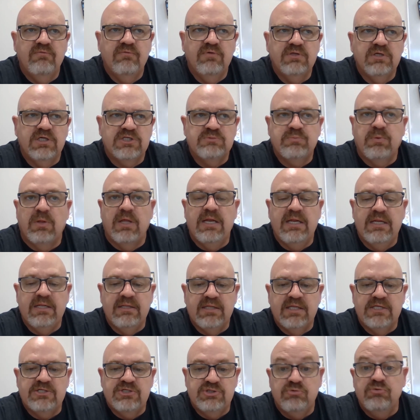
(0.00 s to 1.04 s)
explaining
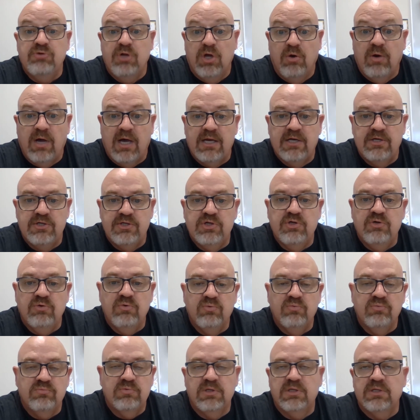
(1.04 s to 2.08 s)
that you know how to
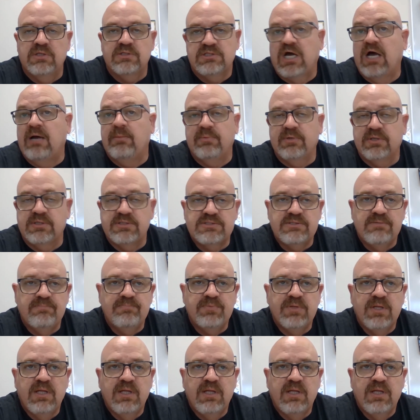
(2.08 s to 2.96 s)
do the topics.